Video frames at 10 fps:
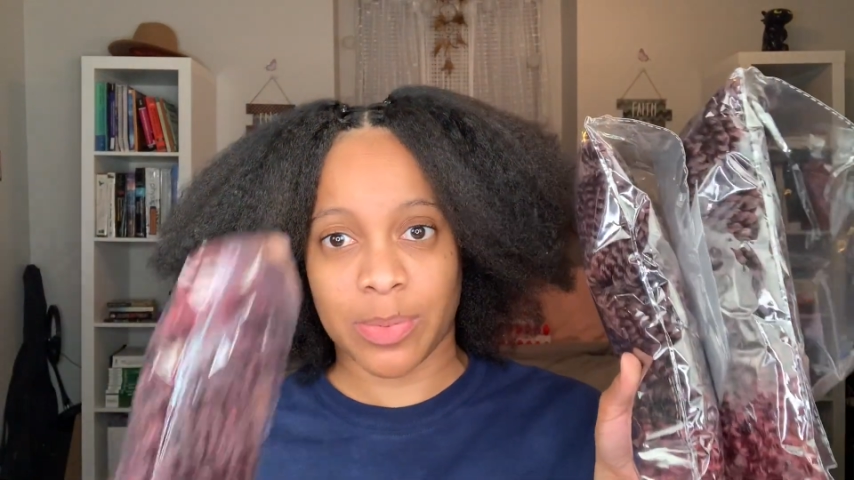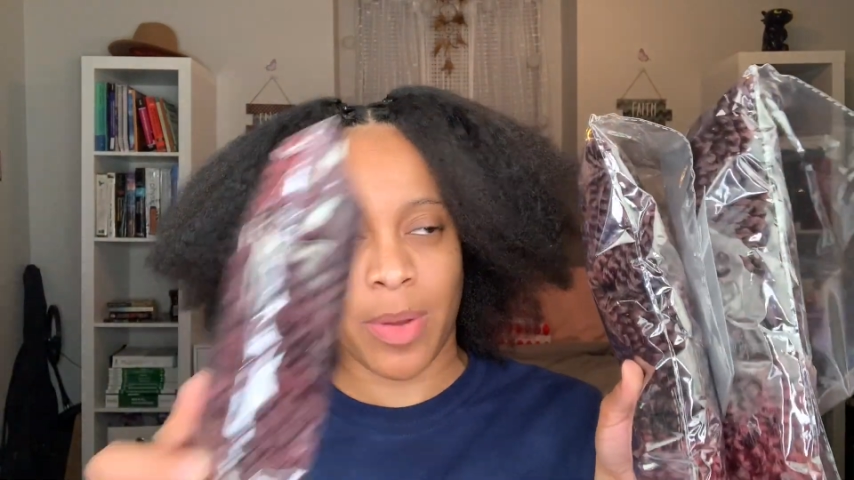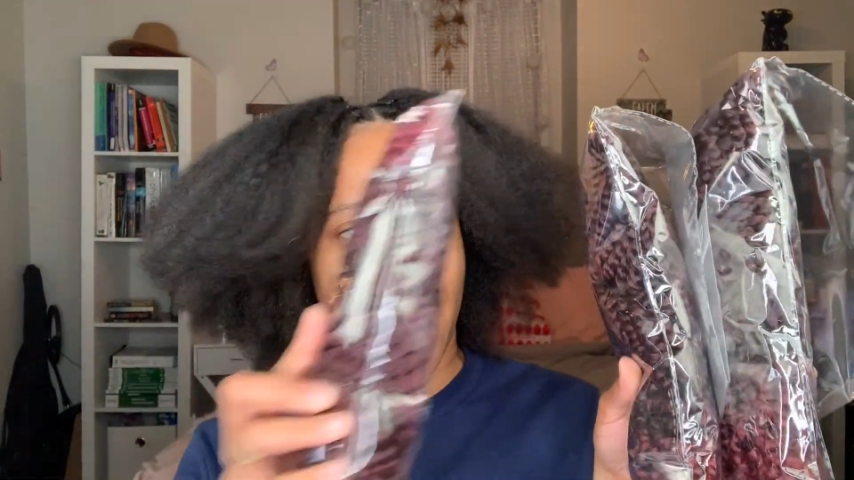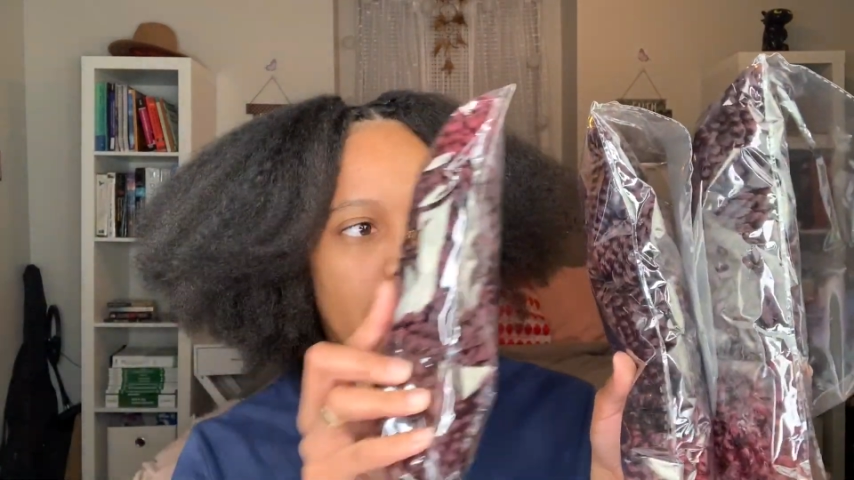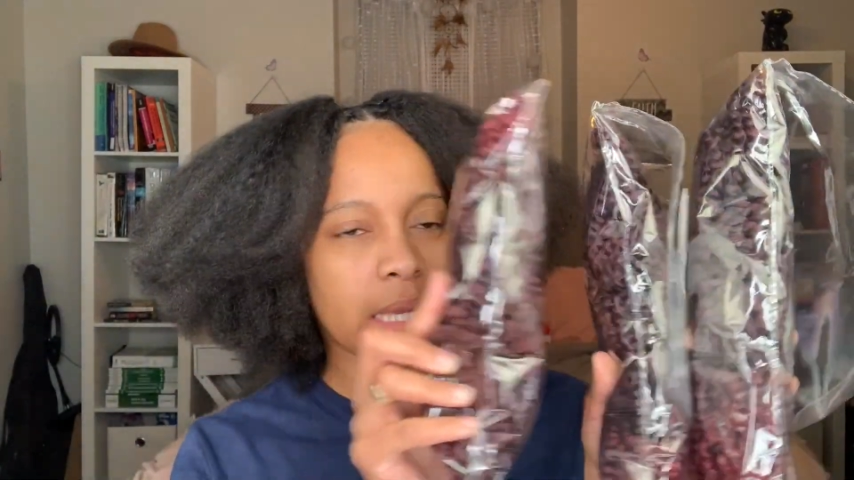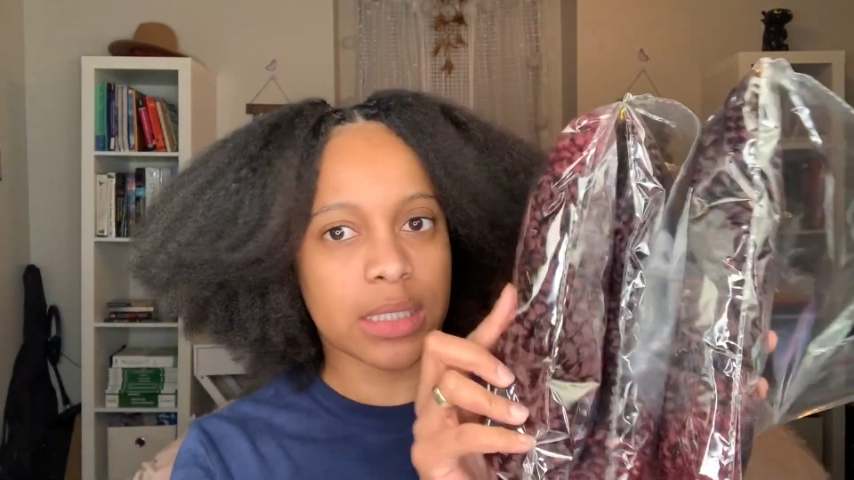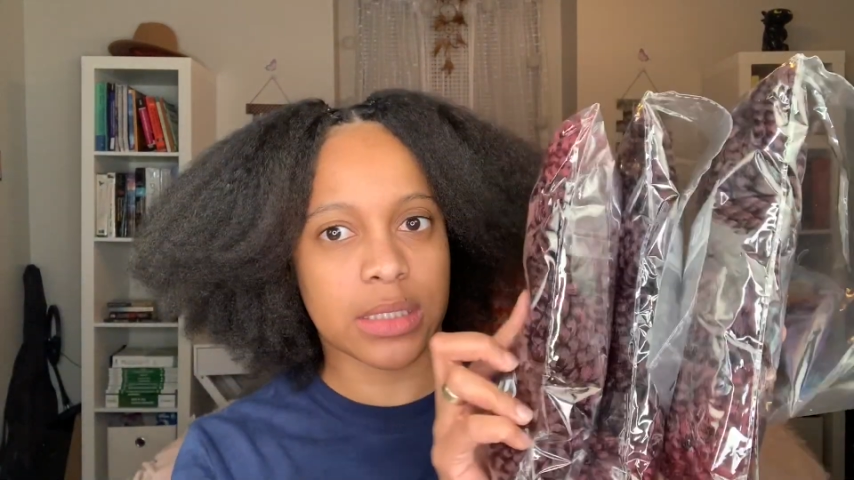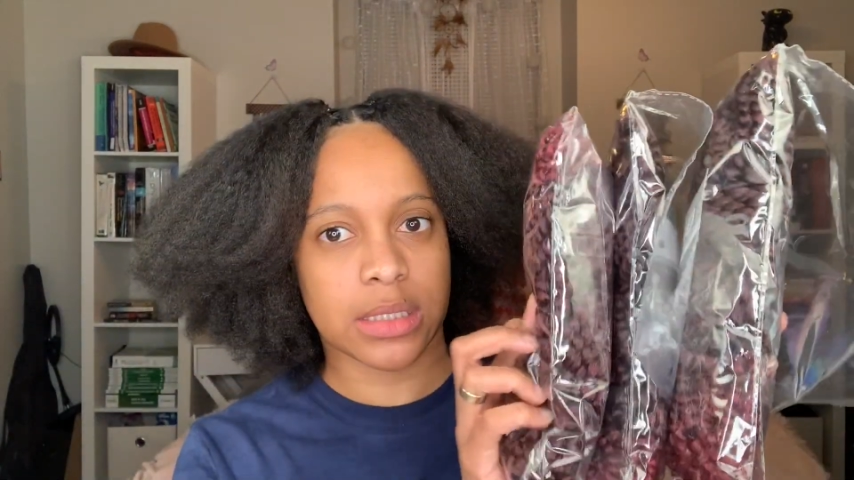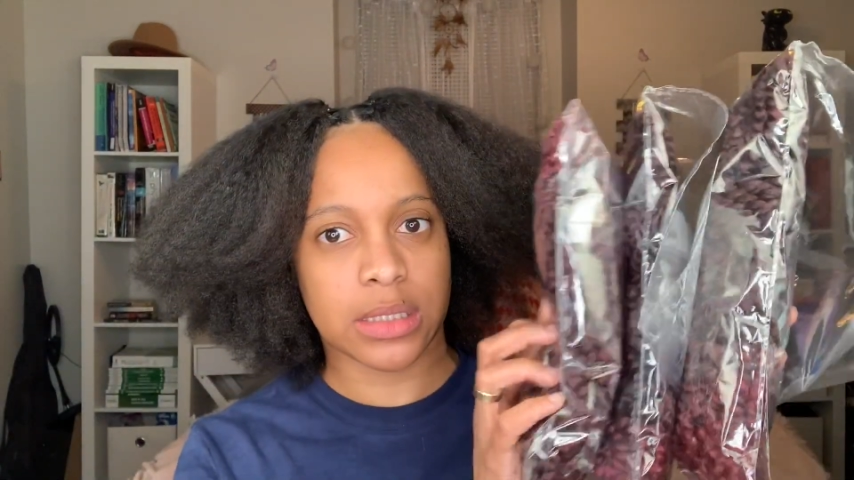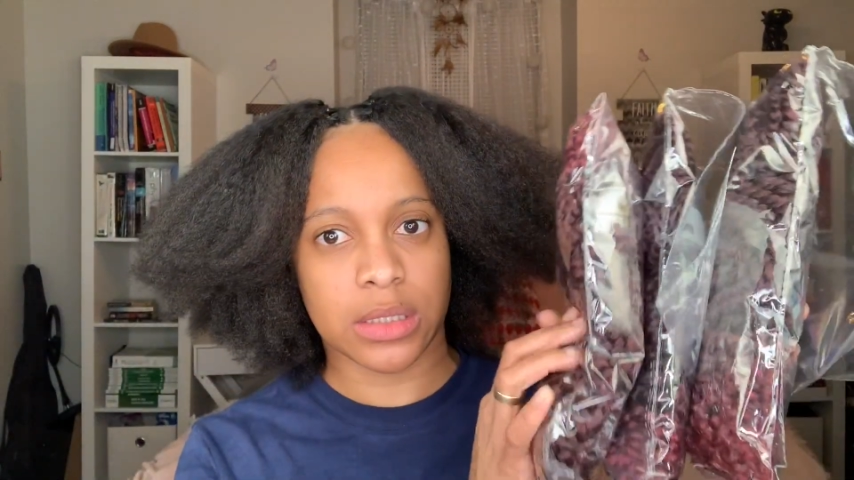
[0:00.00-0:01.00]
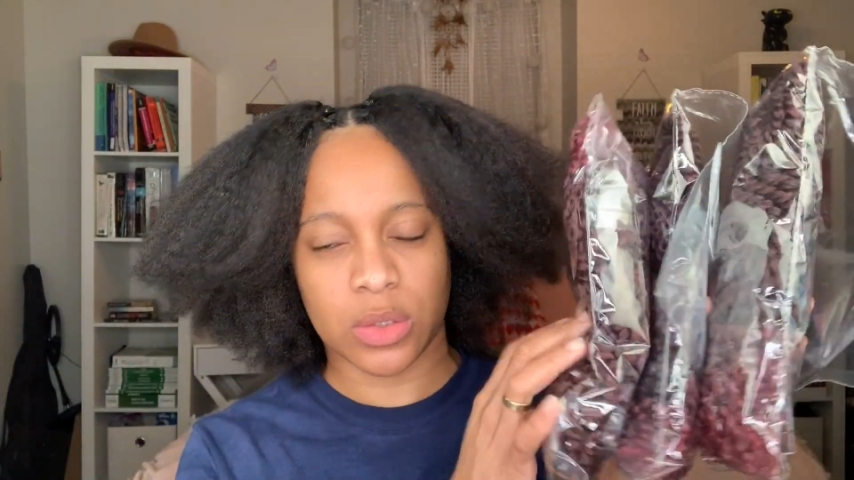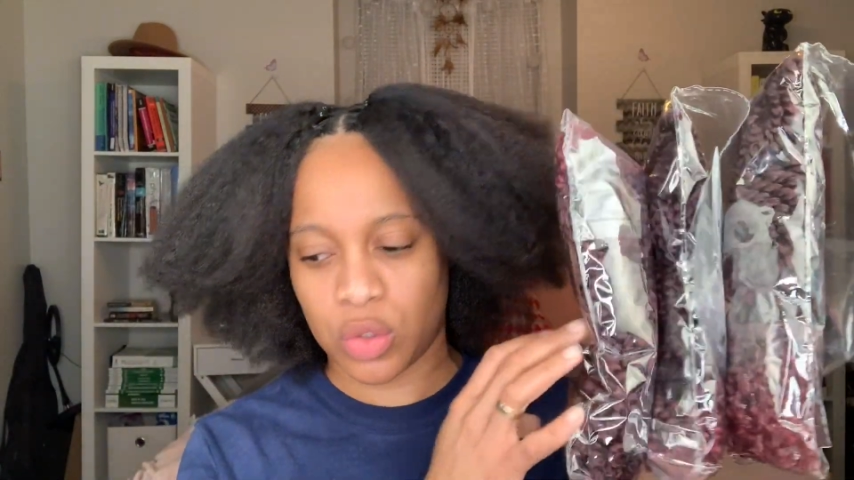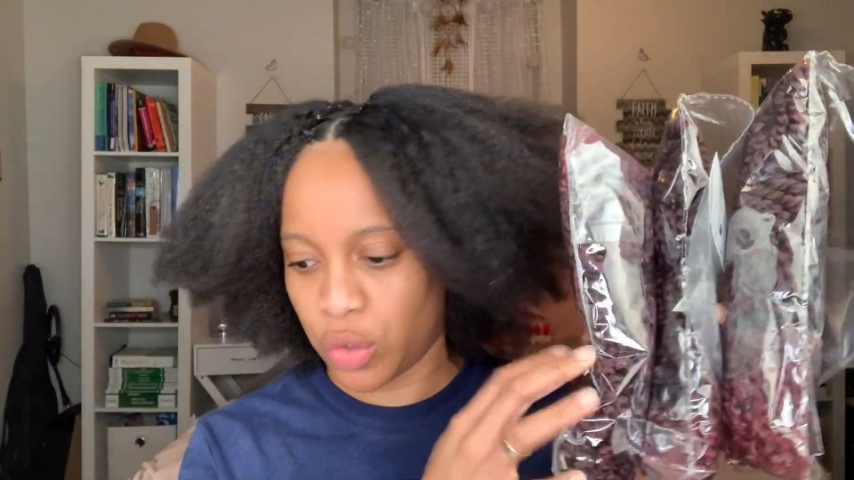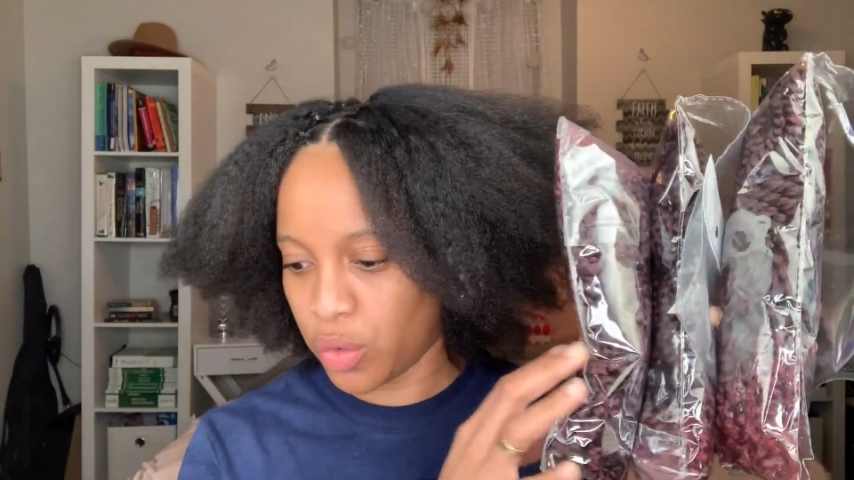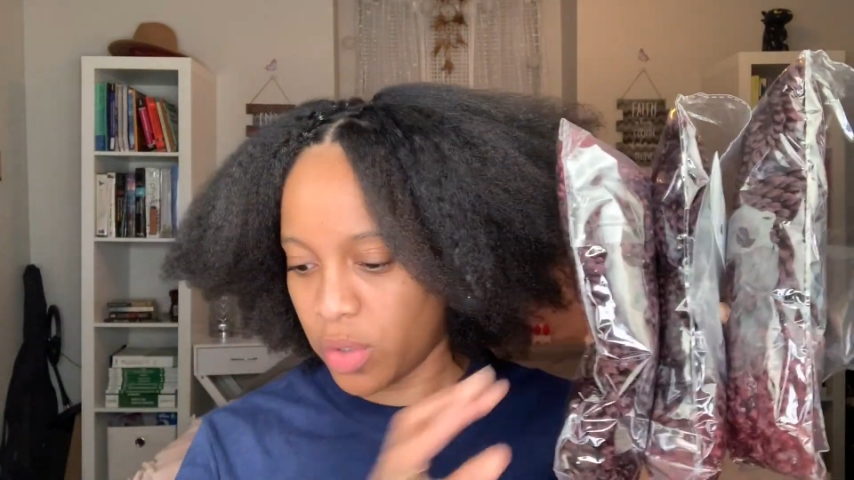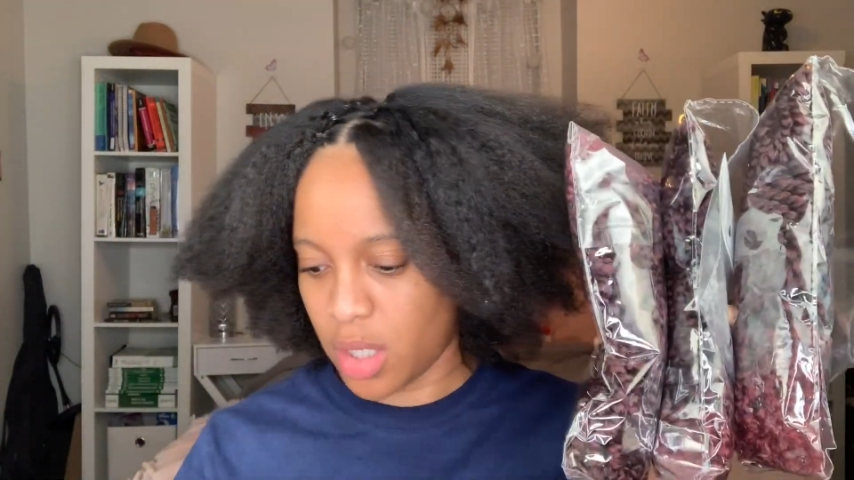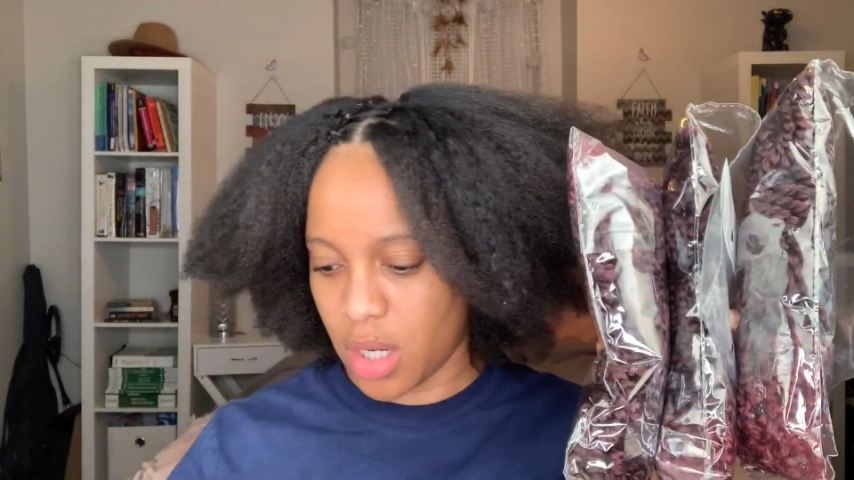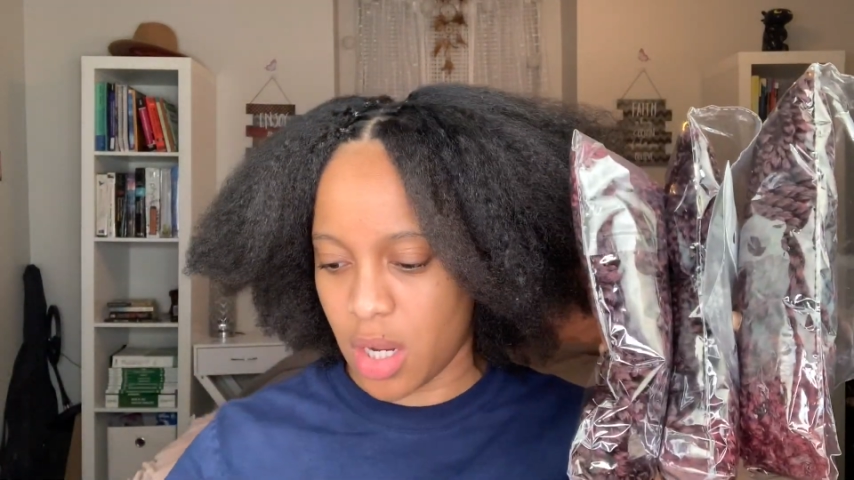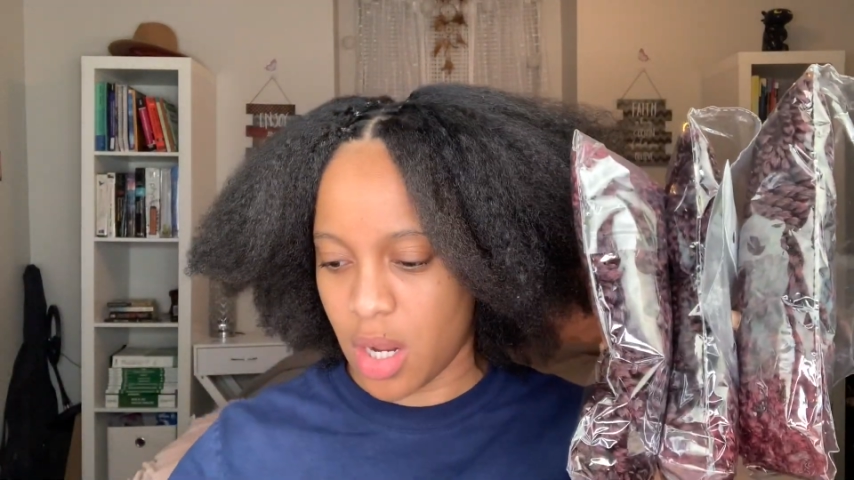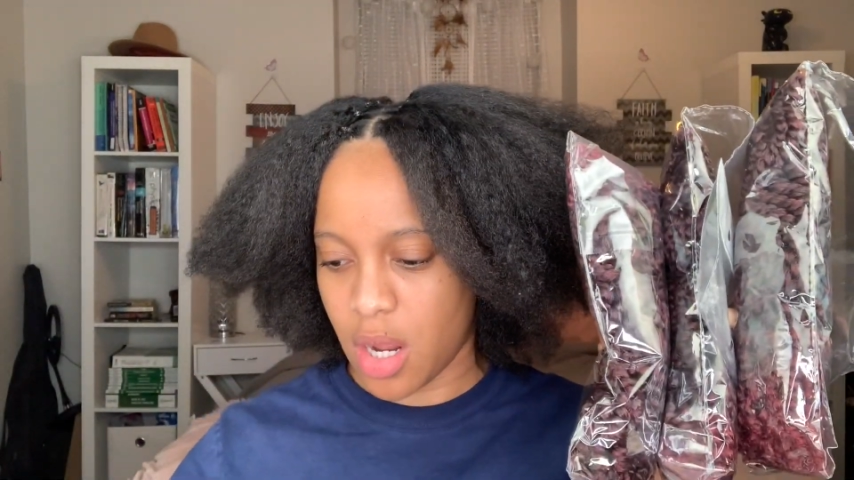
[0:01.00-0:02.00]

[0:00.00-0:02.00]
packs. 3,